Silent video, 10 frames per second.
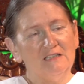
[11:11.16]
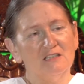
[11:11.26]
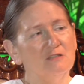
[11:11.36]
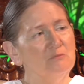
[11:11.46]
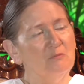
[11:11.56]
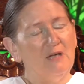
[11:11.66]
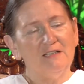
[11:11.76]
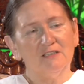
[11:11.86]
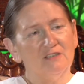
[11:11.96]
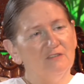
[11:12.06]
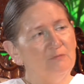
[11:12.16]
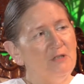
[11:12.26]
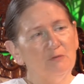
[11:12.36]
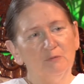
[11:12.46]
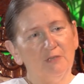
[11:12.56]
It doesn't matter if
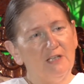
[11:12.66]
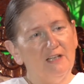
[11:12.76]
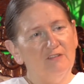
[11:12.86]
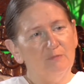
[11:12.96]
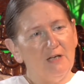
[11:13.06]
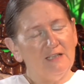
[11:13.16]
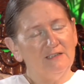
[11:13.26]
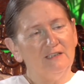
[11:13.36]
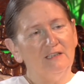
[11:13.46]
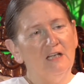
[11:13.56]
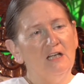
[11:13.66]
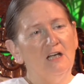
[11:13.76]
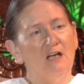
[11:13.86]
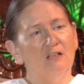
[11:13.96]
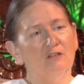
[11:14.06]
people behave badly,
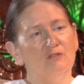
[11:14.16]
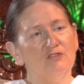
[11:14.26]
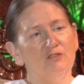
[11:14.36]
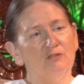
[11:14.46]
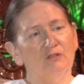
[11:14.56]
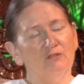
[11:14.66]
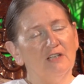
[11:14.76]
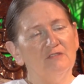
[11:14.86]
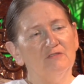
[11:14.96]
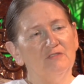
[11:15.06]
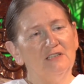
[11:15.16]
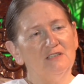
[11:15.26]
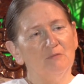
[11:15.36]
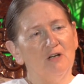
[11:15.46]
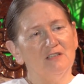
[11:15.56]
as long as you don't get
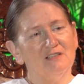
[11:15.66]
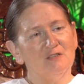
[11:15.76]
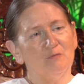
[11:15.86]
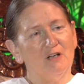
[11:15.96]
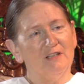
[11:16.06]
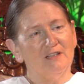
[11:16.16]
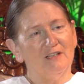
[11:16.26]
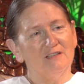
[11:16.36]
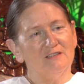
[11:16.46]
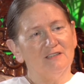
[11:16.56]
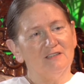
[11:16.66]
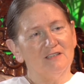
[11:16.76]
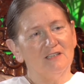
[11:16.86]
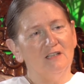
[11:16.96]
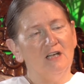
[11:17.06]
victimized by that, you
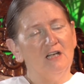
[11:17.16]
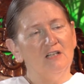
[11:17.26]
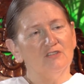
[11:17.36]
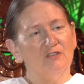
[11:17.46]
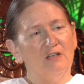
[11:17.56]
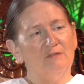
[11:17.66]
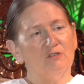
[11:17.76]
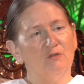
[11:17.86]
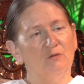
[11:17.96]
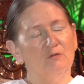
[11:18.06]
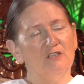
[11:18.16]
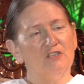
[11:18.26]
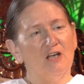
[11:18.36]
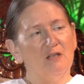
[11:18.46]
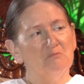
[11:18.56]
see. So you have to all the
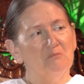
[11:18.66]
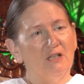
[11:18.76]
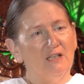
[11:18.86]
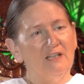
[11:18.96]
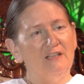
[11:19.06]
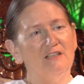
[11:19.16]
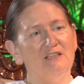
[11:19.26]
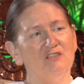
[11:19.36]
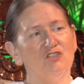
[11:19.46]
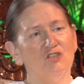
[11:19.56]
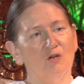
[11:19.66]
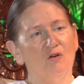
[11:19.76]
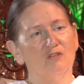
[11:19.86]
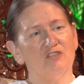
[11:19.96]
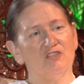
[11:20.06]
time play these
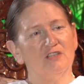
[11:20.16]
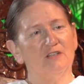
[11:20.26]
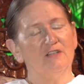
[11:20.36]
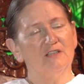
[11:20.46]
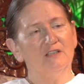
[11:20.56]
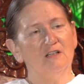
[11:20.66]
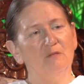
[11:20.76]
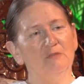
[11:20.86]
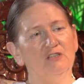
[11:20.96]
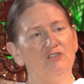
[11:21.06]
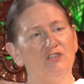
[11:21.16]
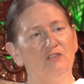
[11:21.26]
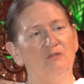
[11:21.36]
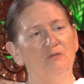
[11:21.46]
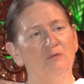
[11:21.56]
shots that are coming to
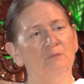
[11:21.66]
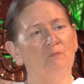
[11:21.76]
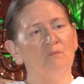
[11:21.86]
you.